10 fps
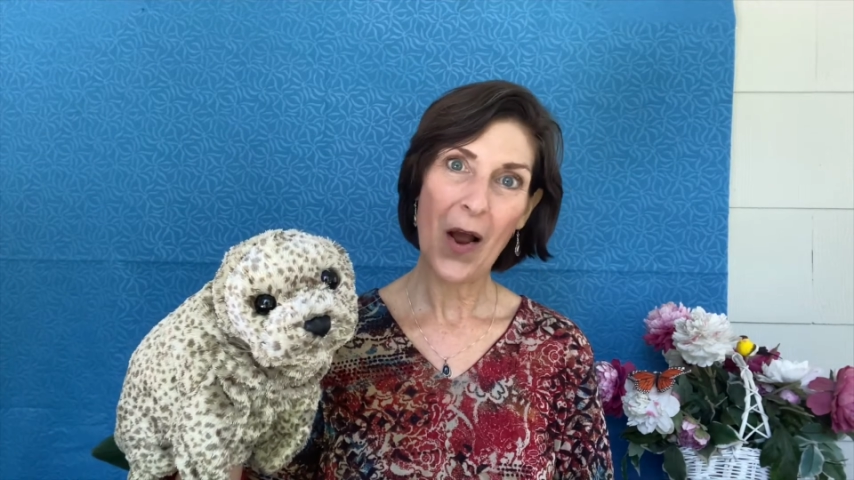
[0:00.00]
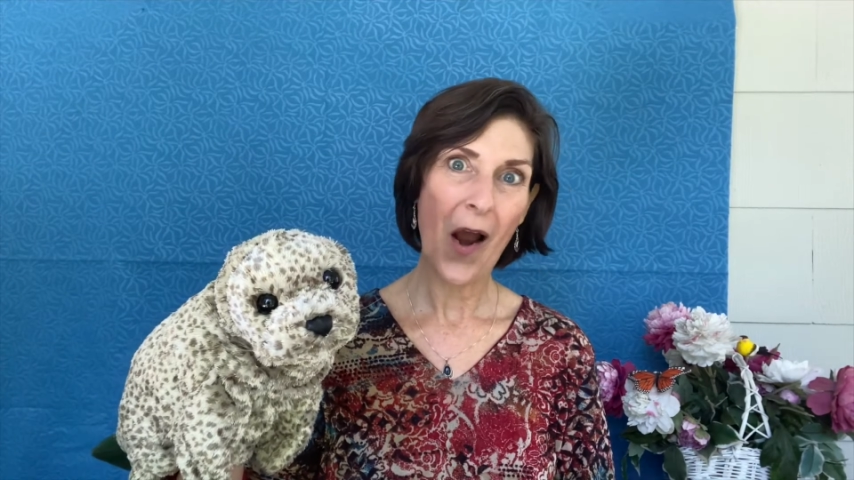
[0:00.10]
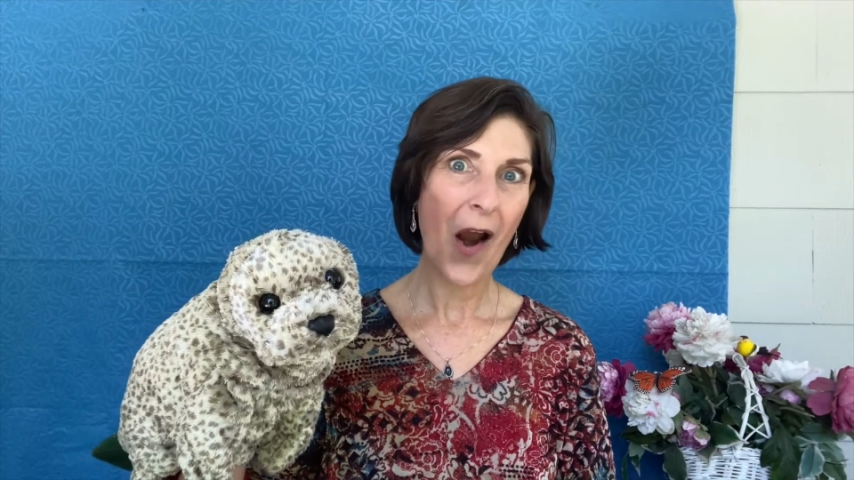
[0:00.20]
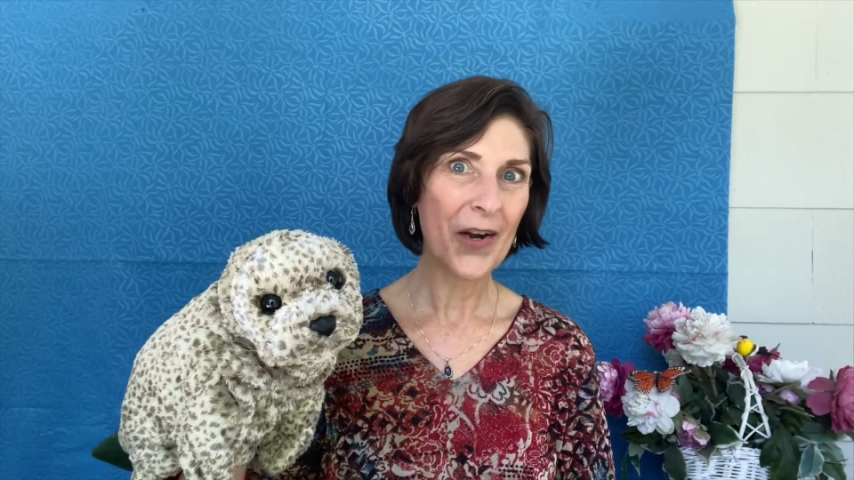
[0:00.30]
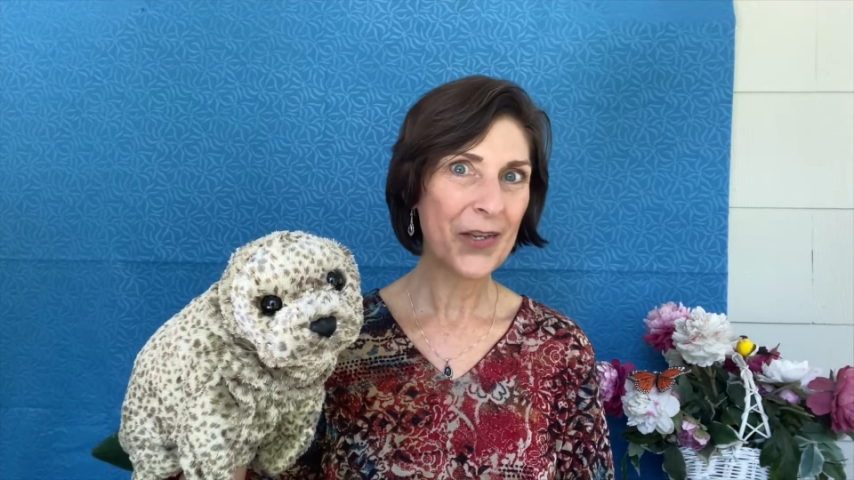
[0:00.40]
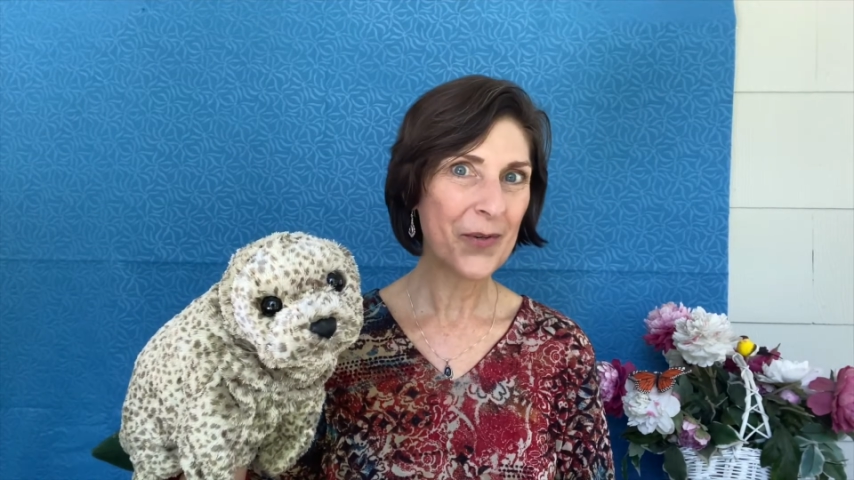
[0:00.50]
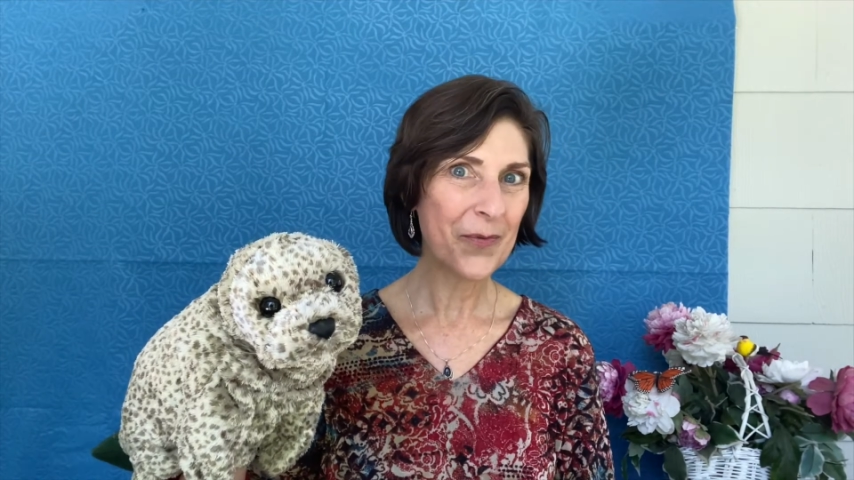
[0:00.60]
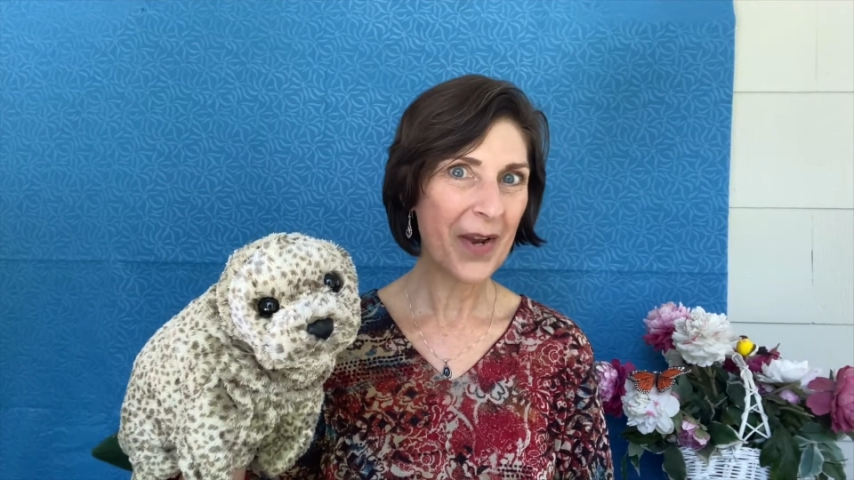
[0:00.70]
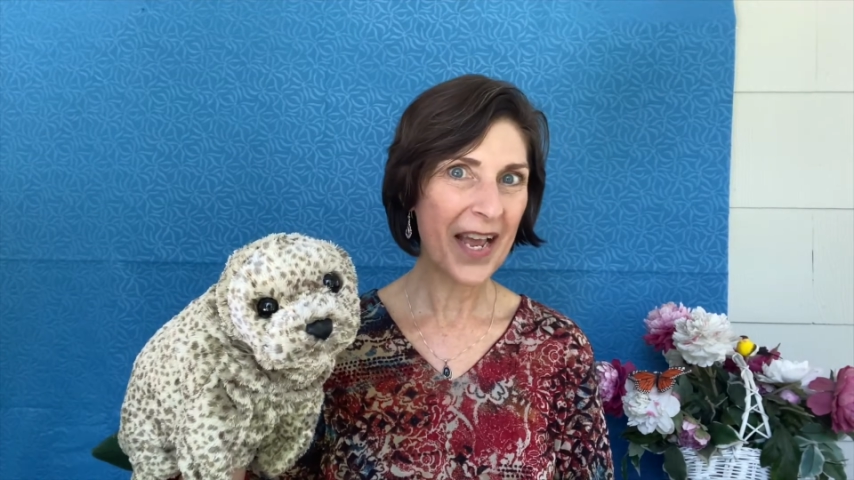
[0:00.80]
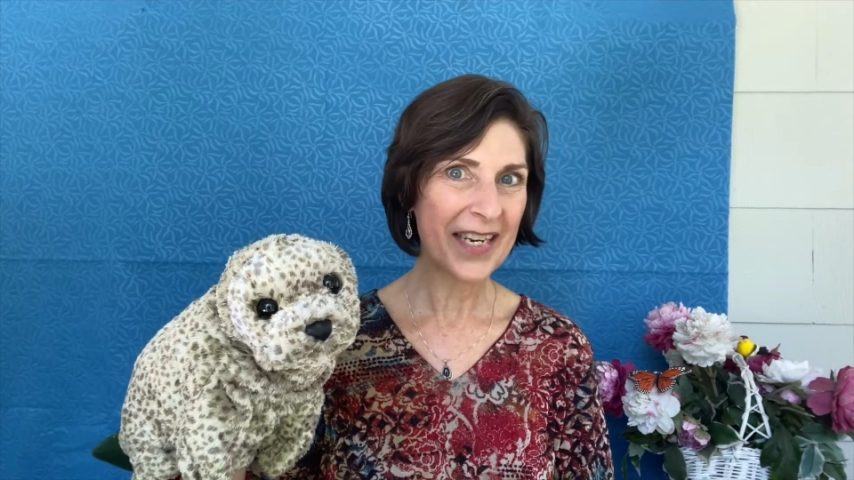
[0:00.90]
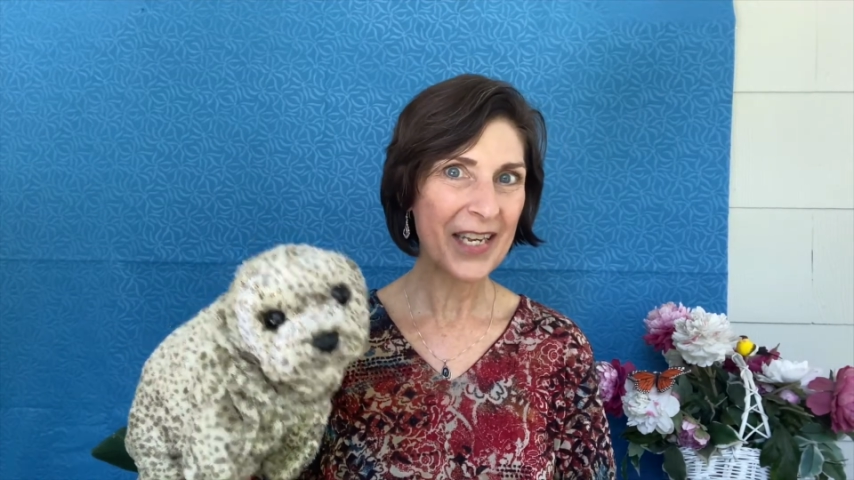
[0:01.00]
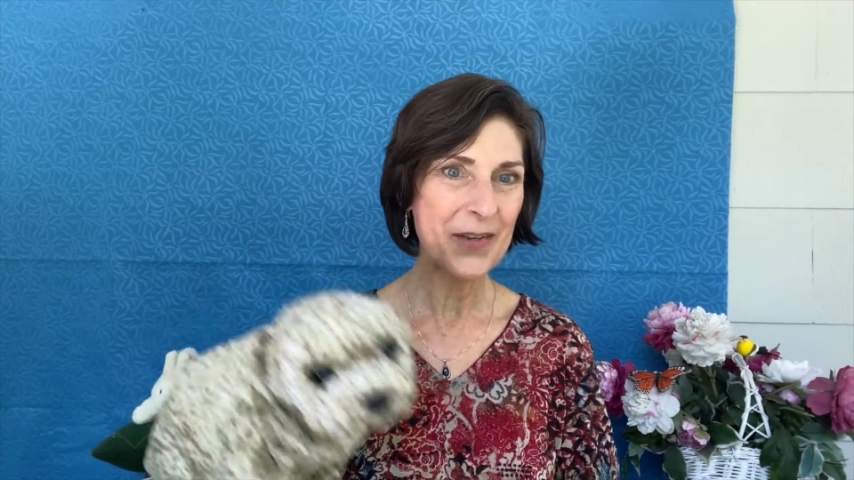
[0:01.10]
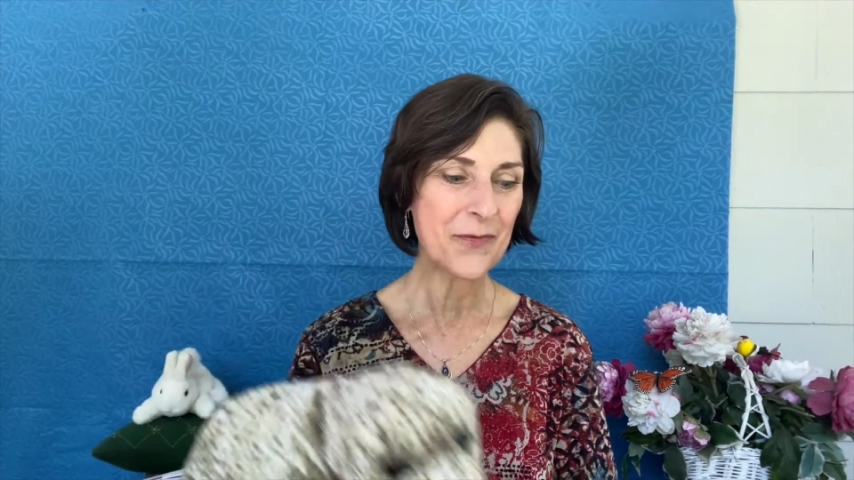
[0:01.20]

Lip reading: Are you ready